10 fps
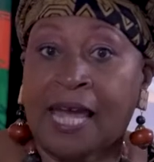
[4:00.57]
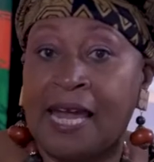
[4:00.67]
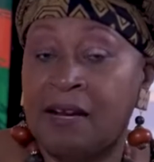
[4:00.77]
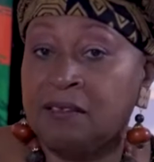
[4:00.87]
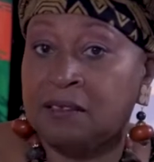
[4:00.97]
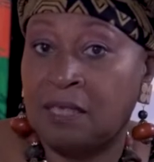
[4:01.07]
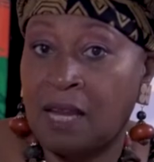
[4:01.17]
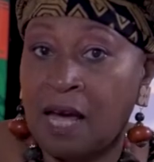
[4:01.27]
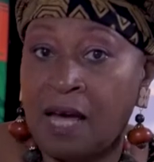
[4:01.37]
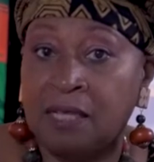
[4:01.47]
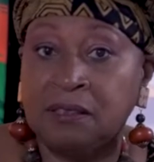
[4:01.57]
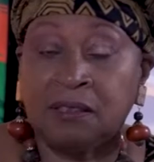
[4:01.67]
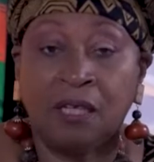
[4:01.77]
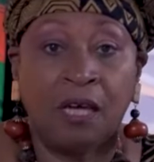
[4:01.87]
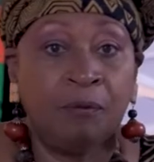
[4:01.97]
hair
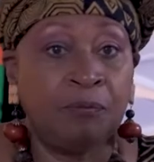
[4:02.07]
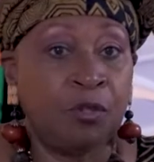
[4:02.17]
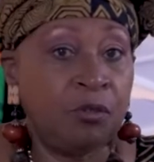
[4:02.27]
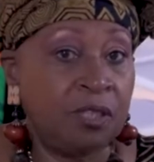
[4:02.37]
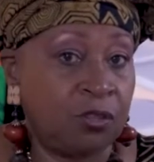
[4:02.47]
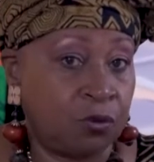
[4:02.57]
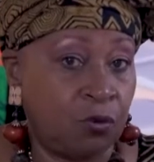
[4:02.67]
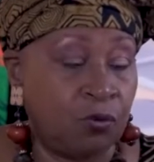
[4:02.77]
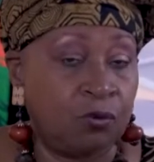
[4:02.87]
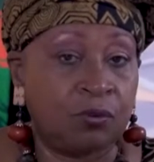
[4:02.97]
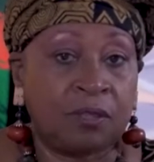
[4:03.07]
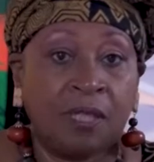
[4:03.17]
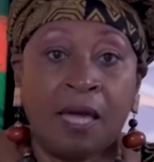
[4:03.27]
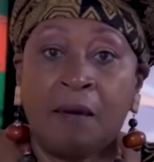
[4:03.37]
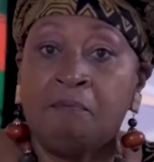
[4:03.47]
salons, beauty schools,
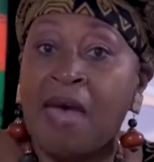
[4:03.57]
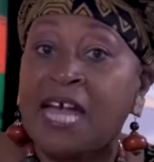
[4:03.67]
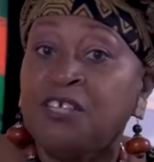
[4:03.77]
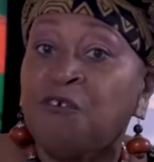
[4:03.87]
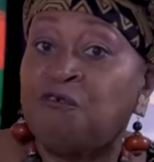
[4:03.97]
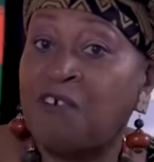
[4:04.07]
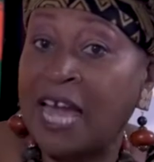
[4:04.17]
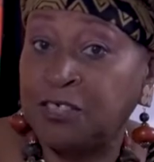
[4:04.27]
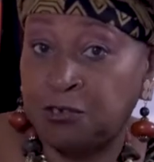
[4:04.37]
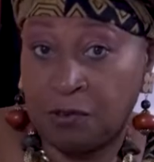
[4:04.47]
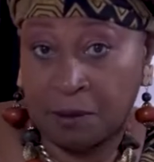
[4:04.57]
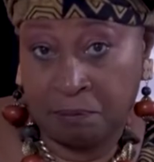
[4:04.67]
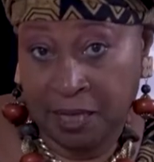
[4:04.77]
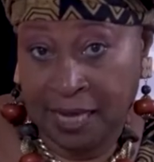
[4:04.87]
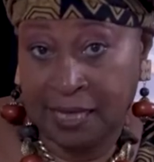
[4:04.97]
manufacturing
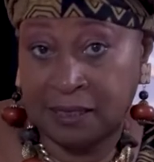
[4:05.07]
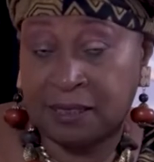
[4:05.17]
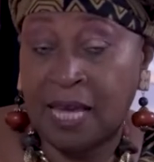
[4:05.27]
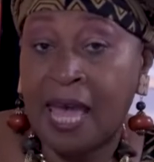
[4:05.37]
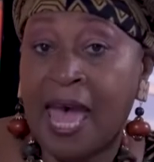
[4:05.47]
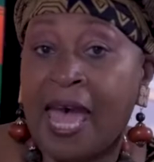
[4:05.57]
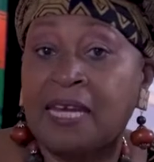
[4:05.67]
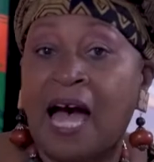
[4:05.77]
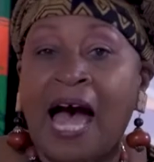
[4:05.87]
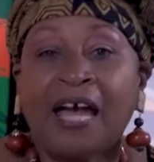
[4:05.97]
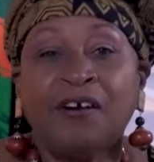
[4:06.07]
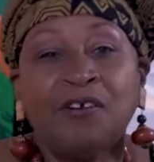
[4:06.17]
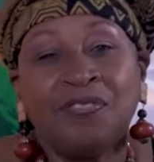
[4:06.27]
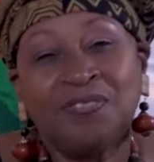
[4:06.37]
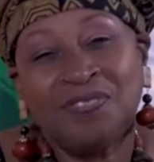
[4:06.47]
plants, and
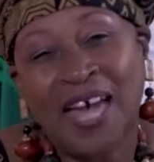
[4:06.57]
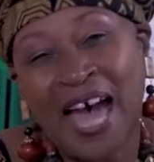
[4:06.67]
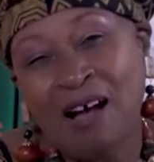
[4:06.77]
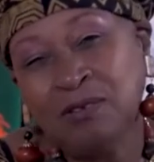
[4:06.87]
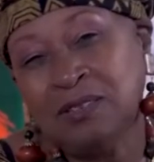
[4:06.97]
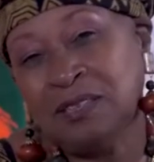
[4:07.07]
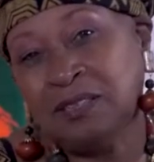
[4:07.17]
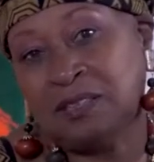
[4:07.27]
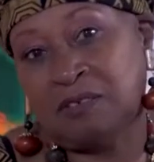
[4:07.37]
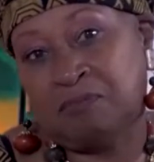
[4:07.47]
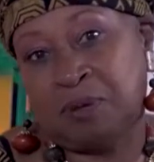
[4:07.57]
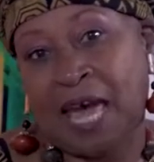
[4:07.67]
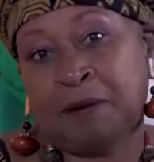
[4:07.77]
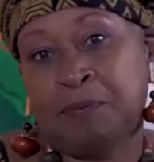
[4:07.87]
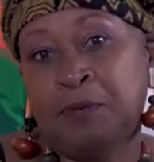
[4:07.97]
hired thousands of
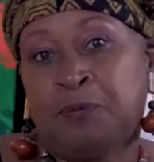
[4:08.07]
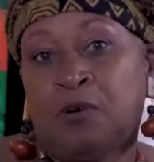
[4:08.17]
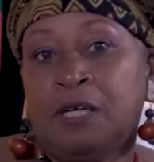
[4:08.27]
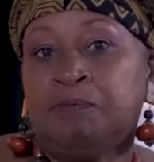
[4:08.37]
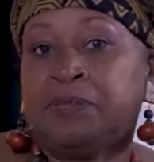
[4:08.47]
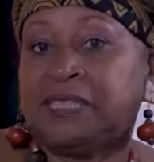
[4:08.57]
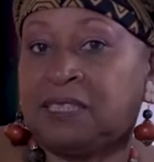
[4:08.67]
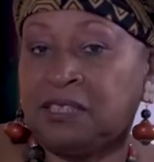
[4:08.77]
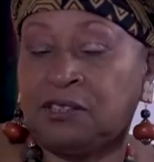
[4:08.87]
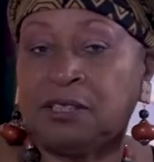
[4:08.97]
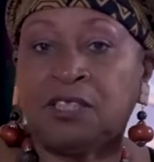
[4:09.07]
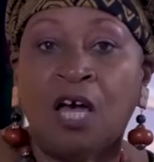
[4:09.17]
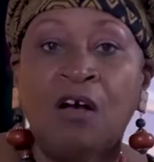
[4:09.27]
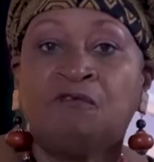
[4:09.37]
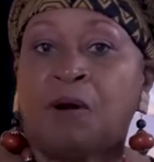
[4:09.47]
black people in positions
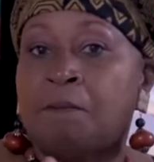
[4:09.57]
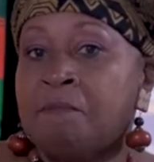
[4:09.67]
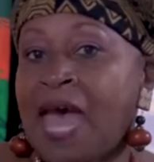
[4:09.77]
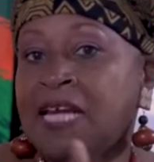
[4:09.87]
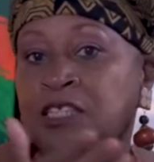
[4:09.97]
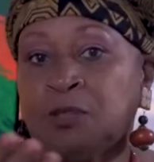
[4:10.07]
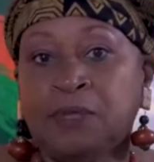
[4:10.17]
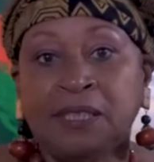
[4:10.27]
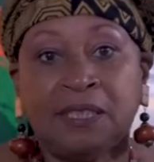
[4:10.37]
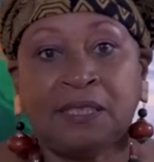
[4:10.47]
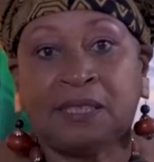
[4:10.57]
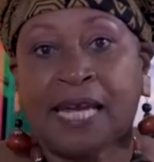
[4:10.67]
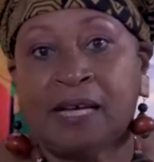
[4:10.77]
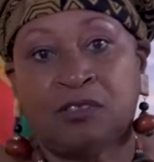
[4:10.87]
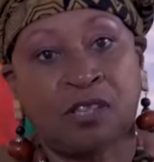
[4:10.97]
from management to
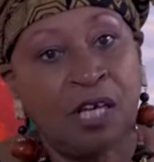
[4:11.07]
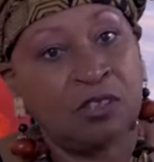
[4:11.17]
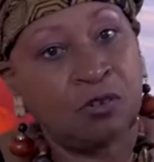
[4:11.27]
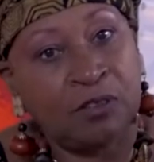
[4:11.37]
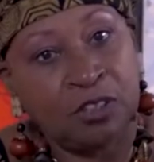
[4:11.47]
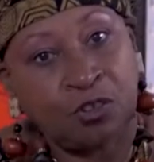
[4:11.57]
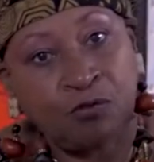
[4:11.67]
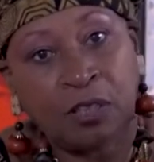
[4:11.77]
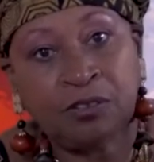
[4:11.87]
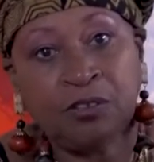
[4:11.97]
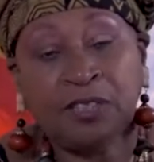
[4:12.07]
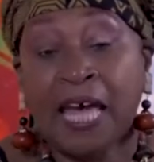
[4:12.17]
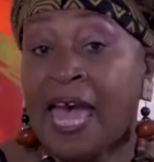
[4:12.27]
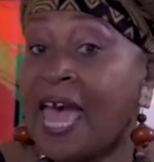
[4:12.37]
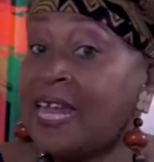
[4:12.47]
sales to instructors
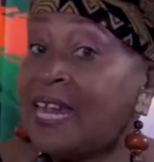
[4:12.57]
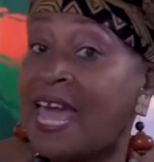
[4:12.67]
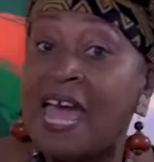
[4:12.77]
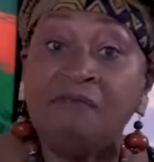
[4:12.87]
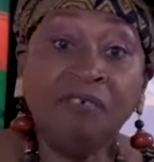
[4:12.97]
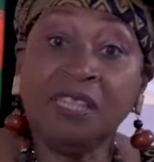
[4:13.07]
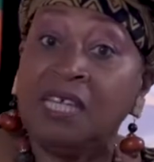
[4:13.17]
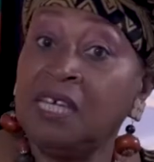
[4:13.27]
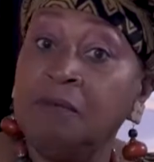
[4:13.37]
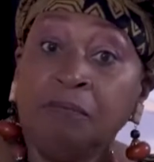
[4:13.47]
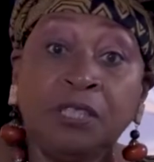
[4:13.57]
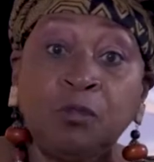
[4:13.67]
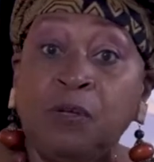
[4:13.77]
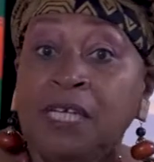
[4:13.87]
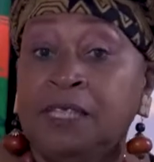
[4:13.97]
and everything in
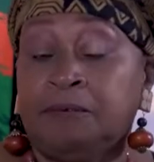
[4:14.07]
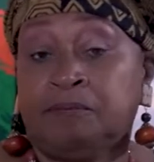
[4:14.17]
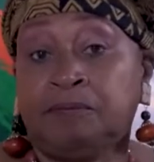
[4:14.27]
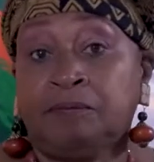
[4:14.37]
between.